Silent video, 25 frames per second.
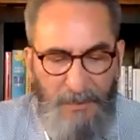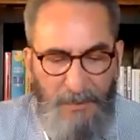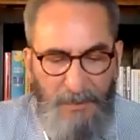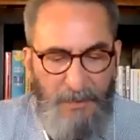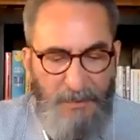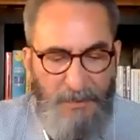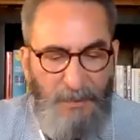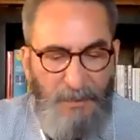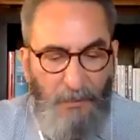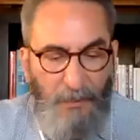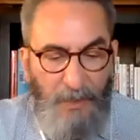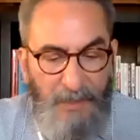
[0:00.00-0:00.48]

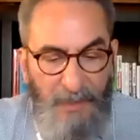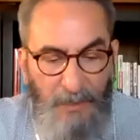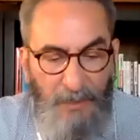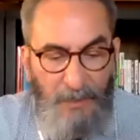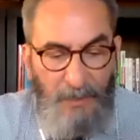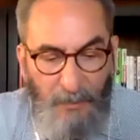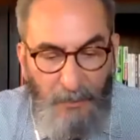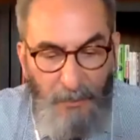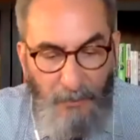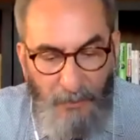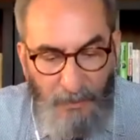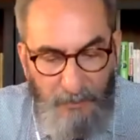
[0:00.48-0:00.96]
so I
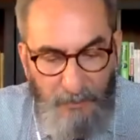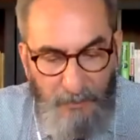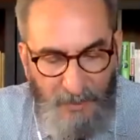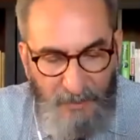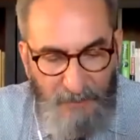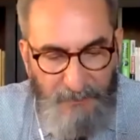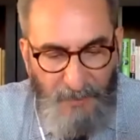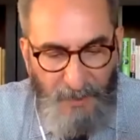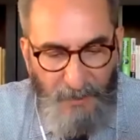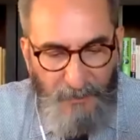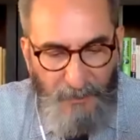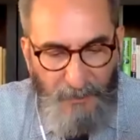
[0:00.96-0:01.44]
never heard my
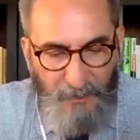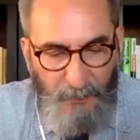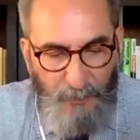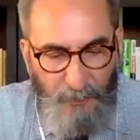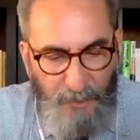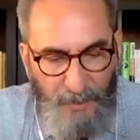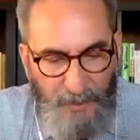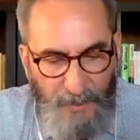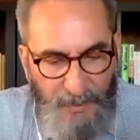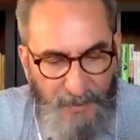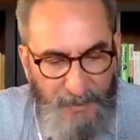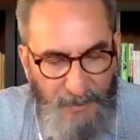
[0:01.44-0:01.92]
father
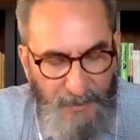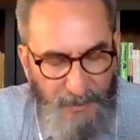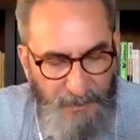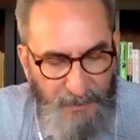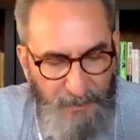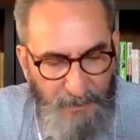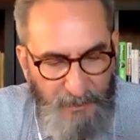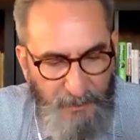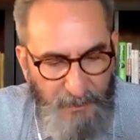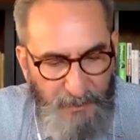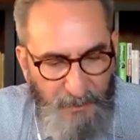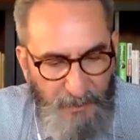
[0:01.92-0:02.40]
pray.
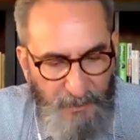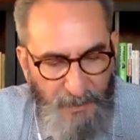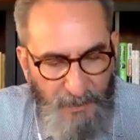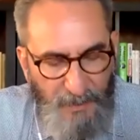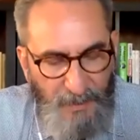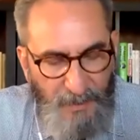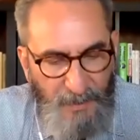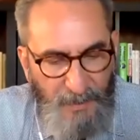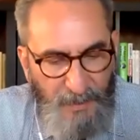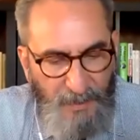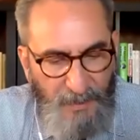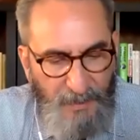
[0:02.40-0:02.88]

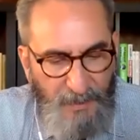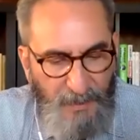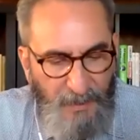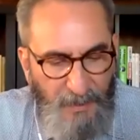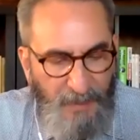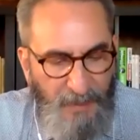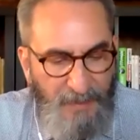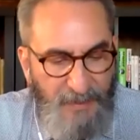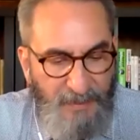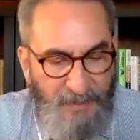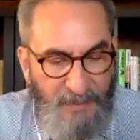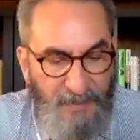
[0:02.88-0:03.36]

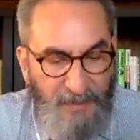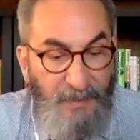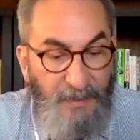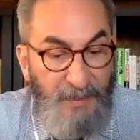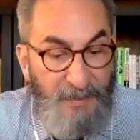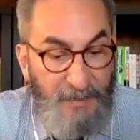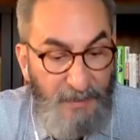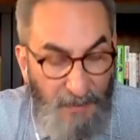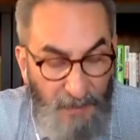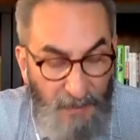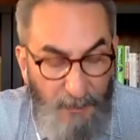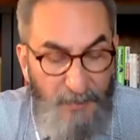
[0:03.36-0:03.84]
I, would see
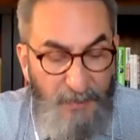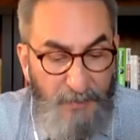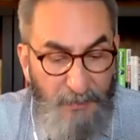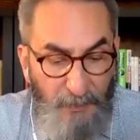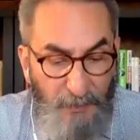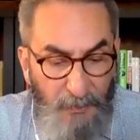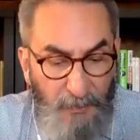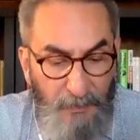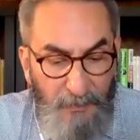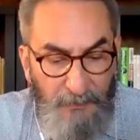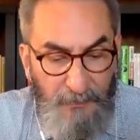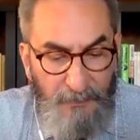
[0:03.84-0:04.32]
his lips
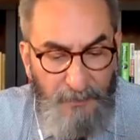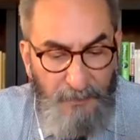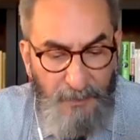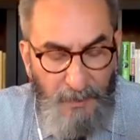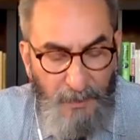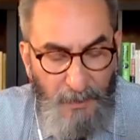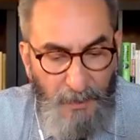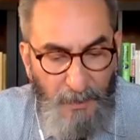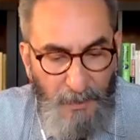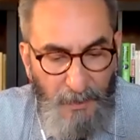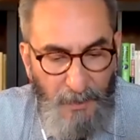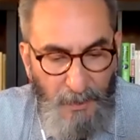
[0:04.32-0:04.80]
move,
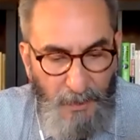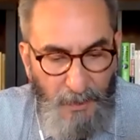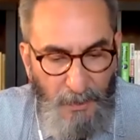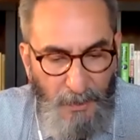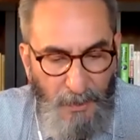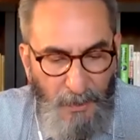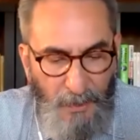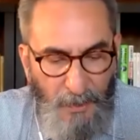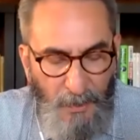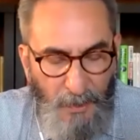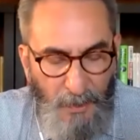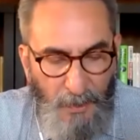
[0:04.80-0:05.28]

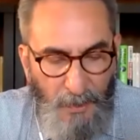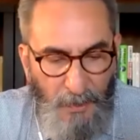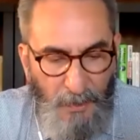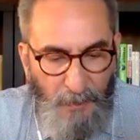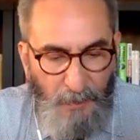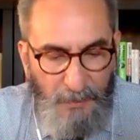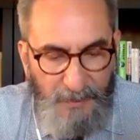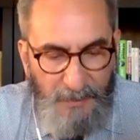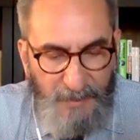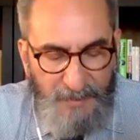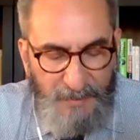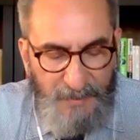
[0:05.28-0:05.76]

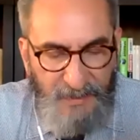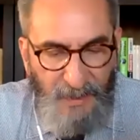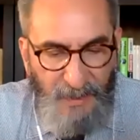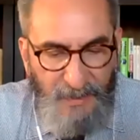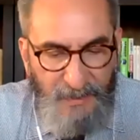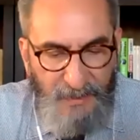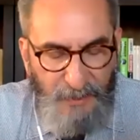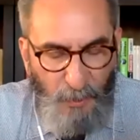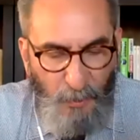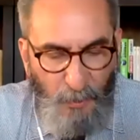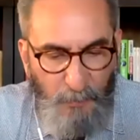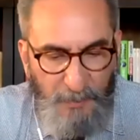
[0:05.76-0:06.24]
with his
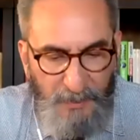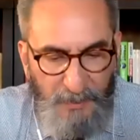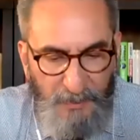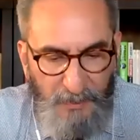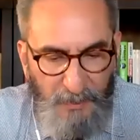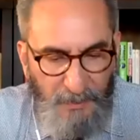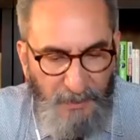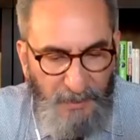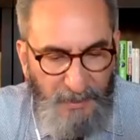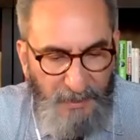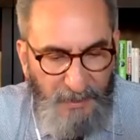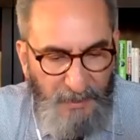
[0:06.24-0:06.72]
eyes open,
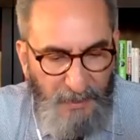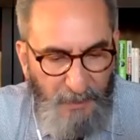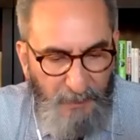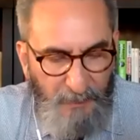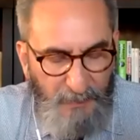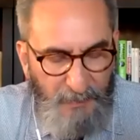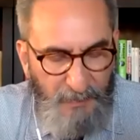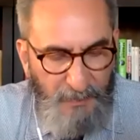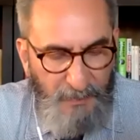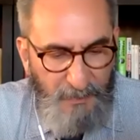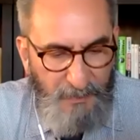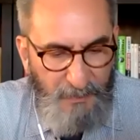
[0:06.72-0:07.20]
looking
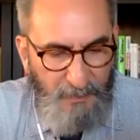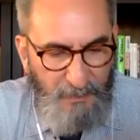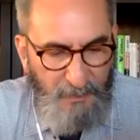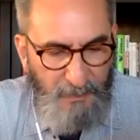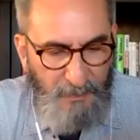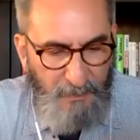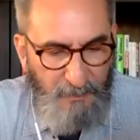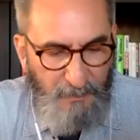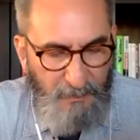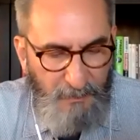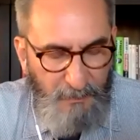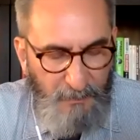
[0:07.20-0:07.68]
up,
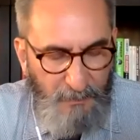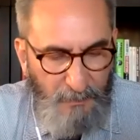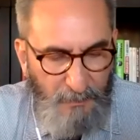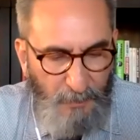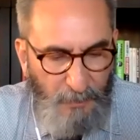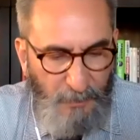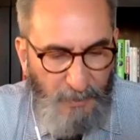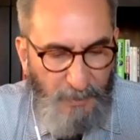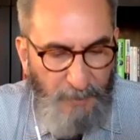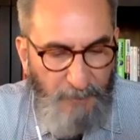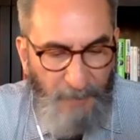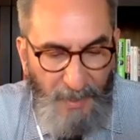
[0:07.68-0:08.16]

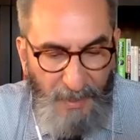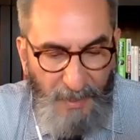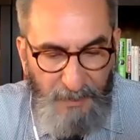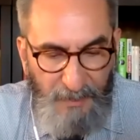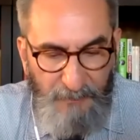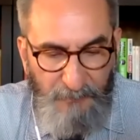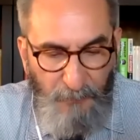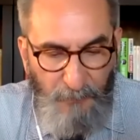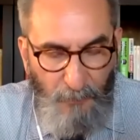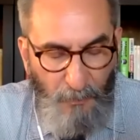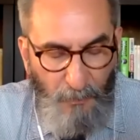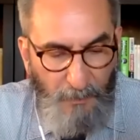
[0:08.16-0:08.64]
looking back
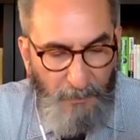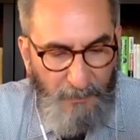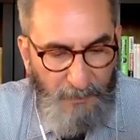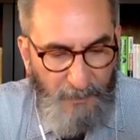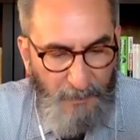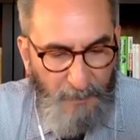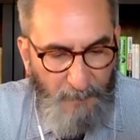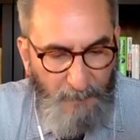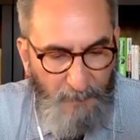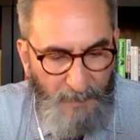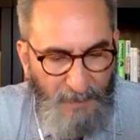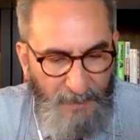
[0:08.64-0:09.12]
and
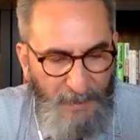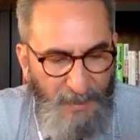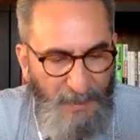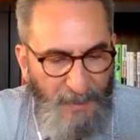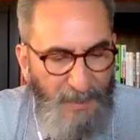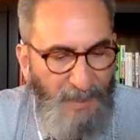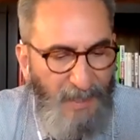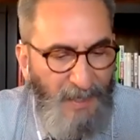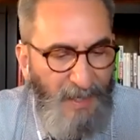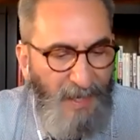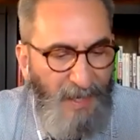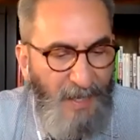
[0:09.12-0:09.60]
forth.
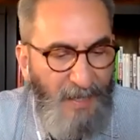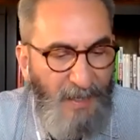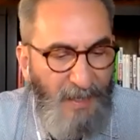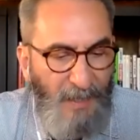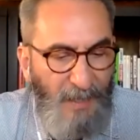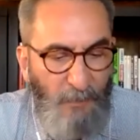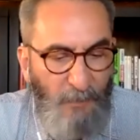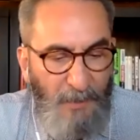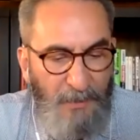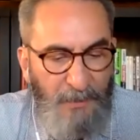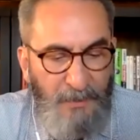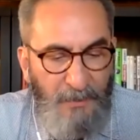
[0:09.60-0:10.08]
And I
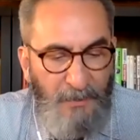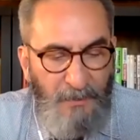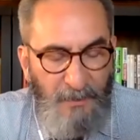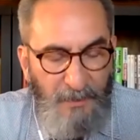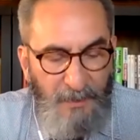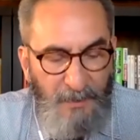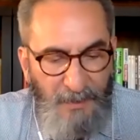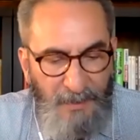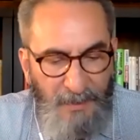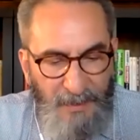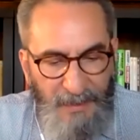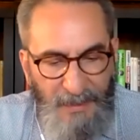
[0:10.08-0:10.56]
wonder
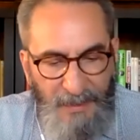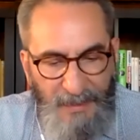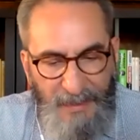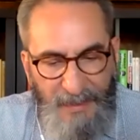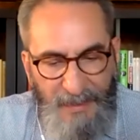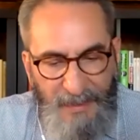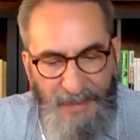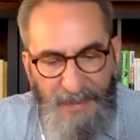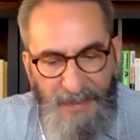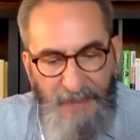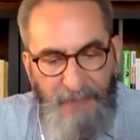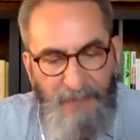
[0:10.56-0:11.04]

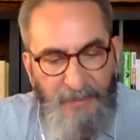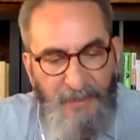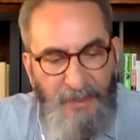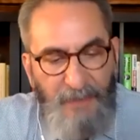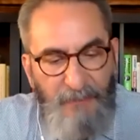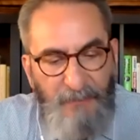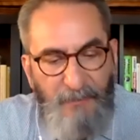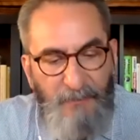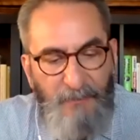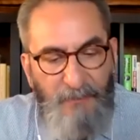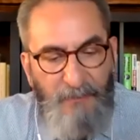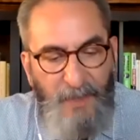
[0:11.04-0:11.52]
if he
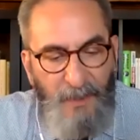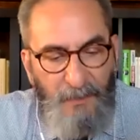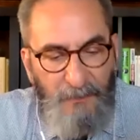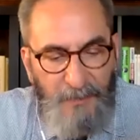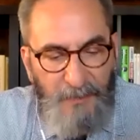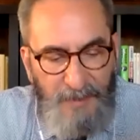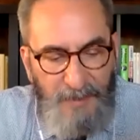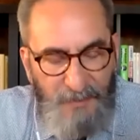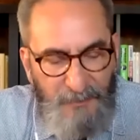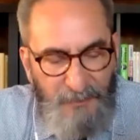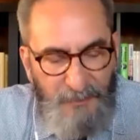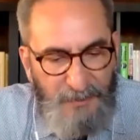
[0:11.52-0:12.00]
ever found
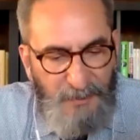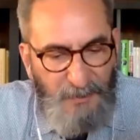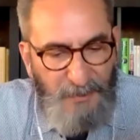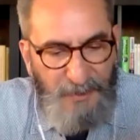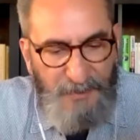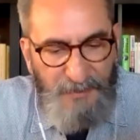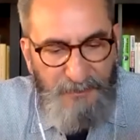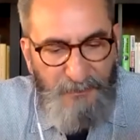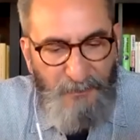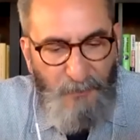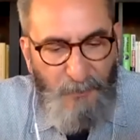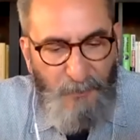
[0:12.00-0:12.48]
what he was
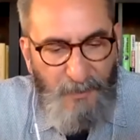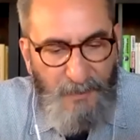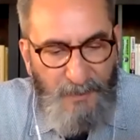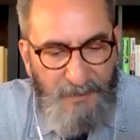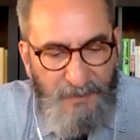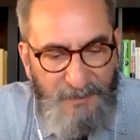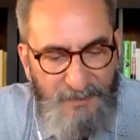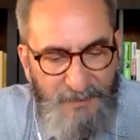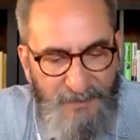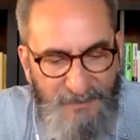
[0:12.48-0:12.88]
looking for.